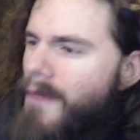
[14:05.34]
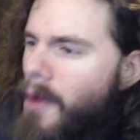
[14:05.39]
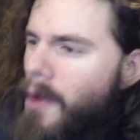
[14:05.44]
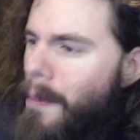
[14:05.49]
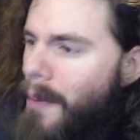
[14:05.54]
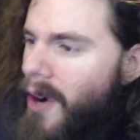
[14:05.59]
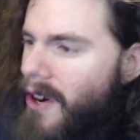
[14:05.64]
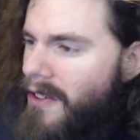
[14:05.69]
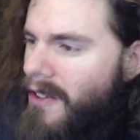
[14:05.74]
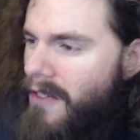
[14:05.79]

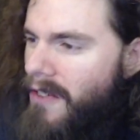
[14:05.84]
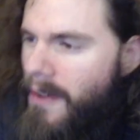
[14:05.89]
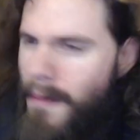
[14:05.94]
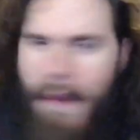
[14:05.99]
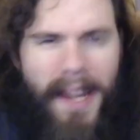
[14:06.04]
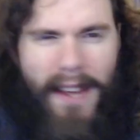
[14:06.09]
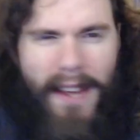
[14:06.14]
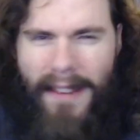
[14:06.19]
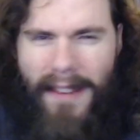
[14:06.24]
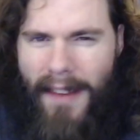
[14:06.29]
person
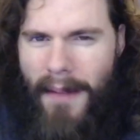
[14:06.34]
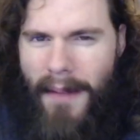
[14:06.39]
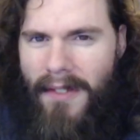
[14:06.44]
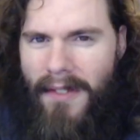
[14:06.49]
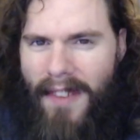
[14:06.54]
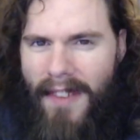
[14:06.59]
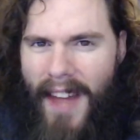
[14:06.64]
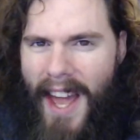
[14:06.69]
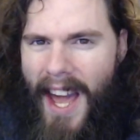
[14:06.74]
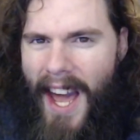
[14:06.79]
because I'm
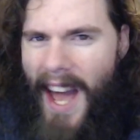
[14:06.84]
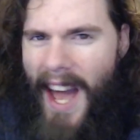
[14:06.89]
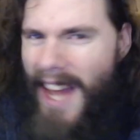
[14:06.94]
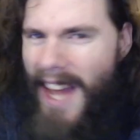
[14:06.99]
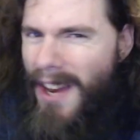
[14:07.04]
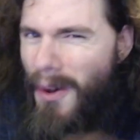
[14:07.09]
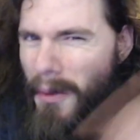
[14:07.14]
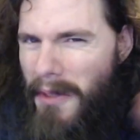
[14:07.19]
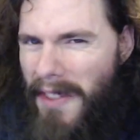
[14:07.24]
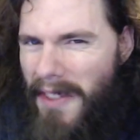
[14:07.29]
saying I
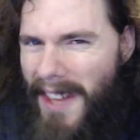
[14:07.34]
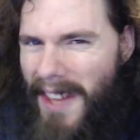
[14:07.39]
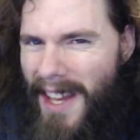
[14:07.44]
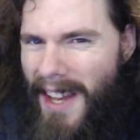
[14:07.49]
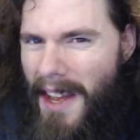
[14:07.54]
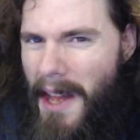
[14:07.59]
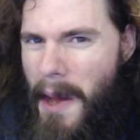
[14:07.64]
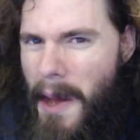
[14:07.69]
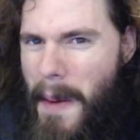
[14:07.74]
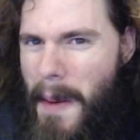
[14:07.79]
don't
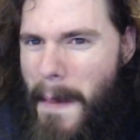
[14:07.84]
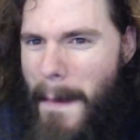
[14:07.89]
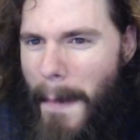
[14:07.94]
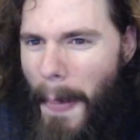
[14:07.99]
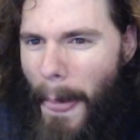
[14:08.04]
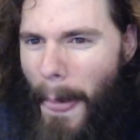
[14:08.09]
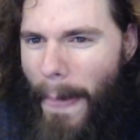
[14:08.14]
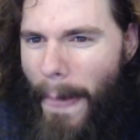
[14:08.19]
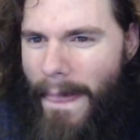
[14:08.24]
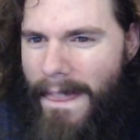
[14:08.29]
think
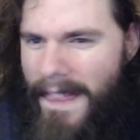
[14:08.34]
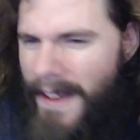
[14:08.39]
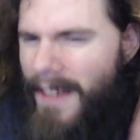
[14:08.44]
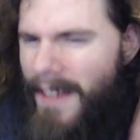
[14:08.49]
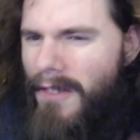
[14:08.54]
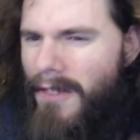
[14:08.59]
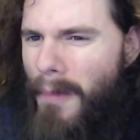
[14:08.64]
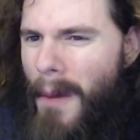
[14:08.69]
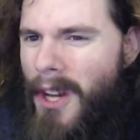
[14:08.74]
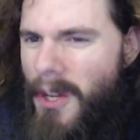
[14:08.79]

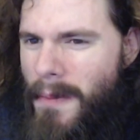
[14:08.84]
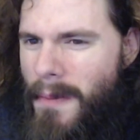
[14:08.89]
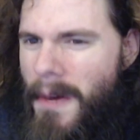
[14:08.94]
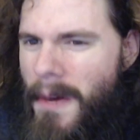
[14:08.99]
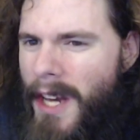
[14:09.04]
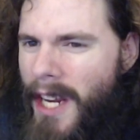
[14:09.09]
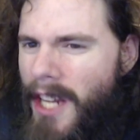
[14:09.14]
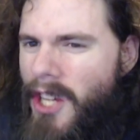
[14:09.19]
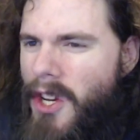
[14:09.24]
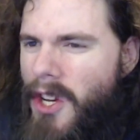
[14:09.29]
this much
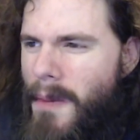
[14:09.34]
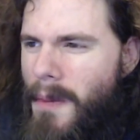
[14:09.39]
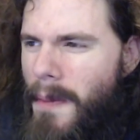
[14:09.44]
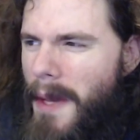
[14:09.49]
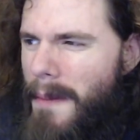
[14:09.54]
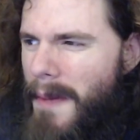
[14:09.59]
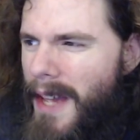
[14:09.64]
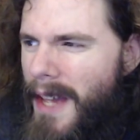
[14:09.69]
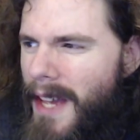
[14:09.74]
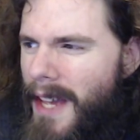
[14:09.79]
money should
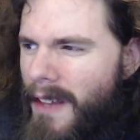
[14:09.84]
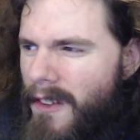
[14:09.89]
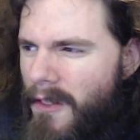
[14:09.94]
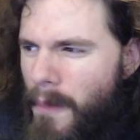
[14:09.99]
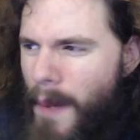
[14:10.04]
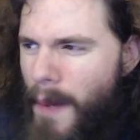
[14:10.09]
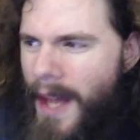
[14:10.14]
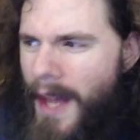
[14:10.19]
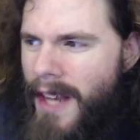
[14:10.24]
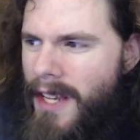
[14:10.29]
be being
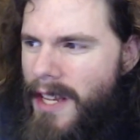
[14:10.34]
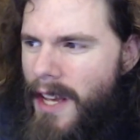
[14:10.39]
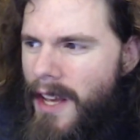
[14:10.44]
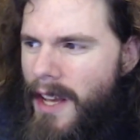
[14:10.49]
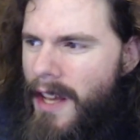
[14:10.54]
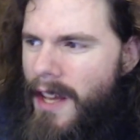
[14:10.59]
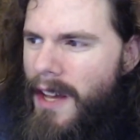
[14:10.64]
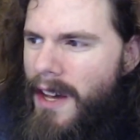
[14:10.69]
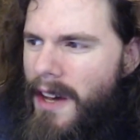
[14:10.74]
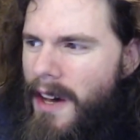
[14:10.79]
spent
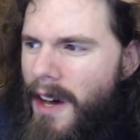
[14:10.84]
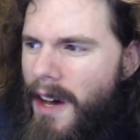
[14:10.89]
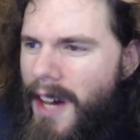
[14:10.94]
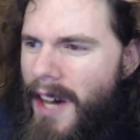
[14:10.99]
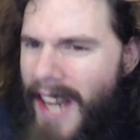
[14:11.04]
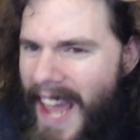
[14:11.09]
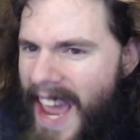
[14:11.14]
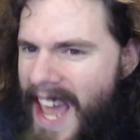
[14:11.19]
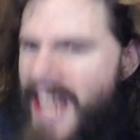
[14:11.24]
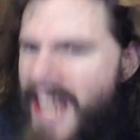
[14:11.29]

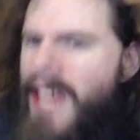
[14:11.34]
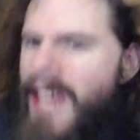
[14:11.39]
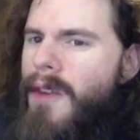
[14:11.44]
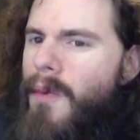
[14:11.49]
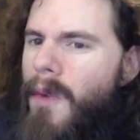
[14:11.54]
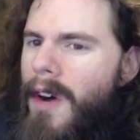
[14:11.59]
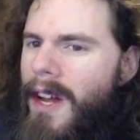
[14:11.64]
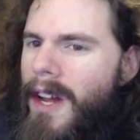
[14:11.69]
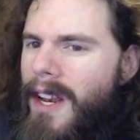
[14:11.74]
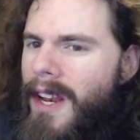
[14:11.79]
on
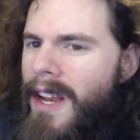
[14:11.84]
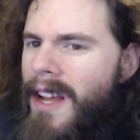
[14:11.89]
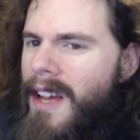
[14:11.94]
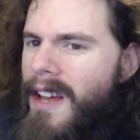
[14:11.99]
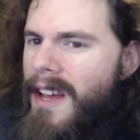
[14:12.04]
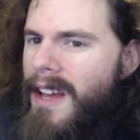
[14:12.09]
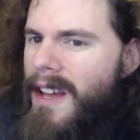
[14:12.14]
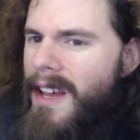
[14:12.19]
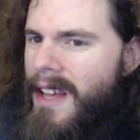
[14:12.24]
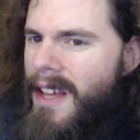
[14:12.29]
anyone
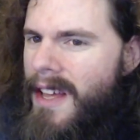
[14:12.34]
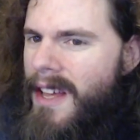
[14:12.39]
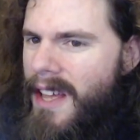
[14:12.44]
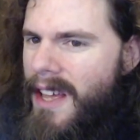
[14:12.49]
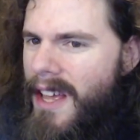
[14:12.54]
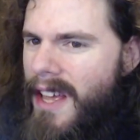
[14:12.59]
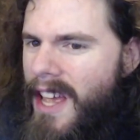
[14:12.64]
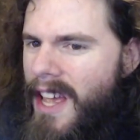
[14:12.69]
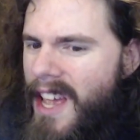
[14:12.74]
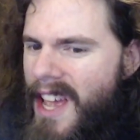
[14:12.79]

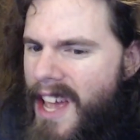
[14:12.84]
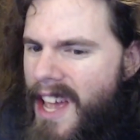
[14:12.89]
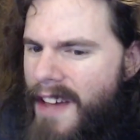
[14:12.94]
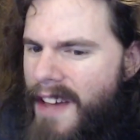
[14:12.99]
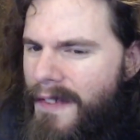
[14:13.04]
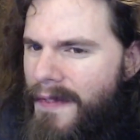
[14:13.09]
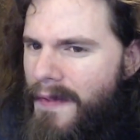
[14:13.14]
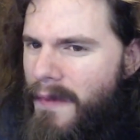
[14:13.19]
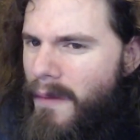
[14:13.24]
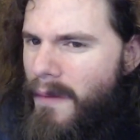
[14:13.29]

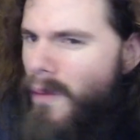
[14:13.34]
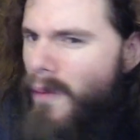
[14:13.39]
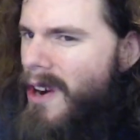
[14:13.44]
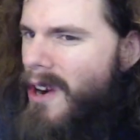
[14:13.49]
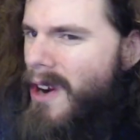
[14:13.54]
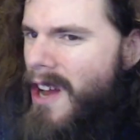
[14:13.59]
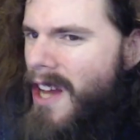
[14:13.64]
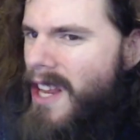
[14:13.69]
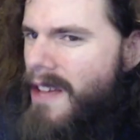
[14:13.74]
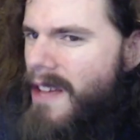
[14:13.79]
if we're
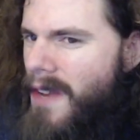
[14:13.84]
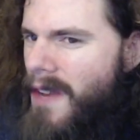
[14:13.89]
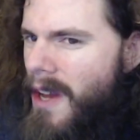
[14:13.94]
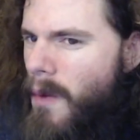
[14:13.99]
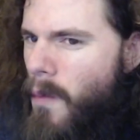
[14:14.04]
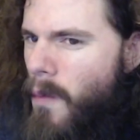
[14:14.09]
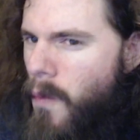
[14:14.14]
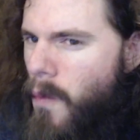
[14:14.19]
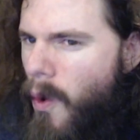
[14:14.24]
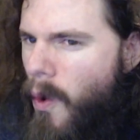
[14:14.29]
not even
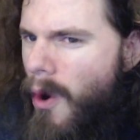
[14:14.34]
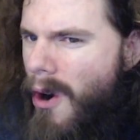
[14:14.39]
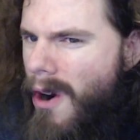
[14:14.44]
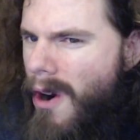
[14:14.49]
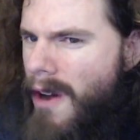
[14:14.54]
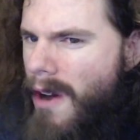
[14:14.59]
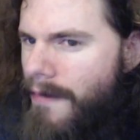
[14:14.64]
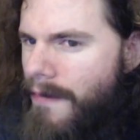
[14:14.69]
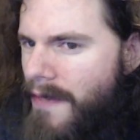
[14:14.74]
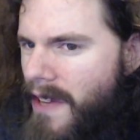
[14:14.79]
at
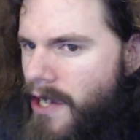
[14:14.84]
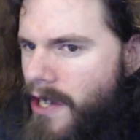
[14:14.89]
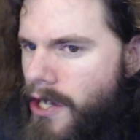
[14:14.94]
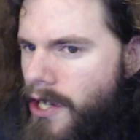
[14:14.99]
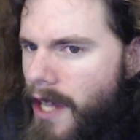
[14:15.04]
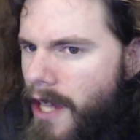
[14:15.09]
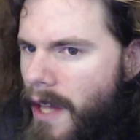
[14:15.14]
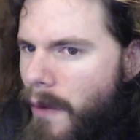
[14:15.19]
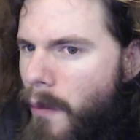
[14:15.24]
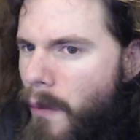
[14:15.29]
war
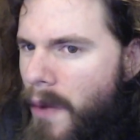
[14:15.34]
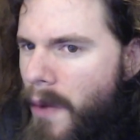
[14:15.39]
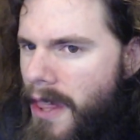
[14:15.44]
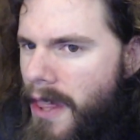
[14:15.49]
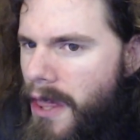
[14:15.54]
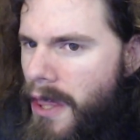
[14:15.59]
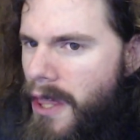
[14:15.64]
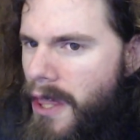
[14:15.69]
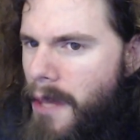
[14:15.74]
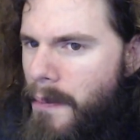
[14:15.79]
officially
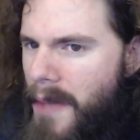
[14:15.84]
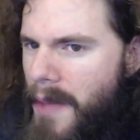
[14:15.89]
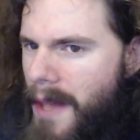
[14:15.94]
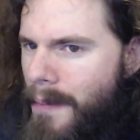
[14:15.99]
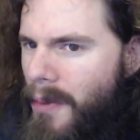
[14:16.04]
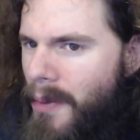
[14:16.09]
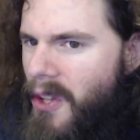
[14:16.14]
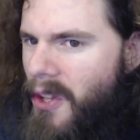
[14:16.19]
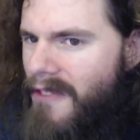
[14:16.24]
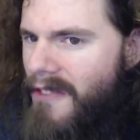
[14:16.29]
with the
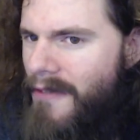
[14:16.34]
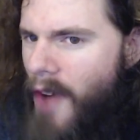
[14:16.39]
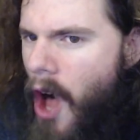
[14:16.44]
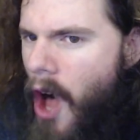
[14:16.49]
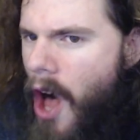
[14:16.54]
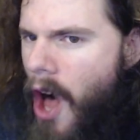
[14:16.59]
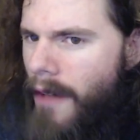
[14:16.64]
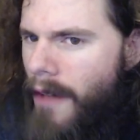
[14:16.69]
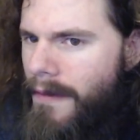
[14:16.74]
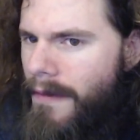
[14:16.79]
people
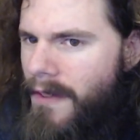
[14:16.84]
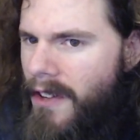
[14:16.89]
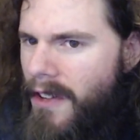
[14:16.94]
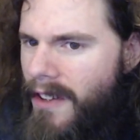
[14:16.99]
involved.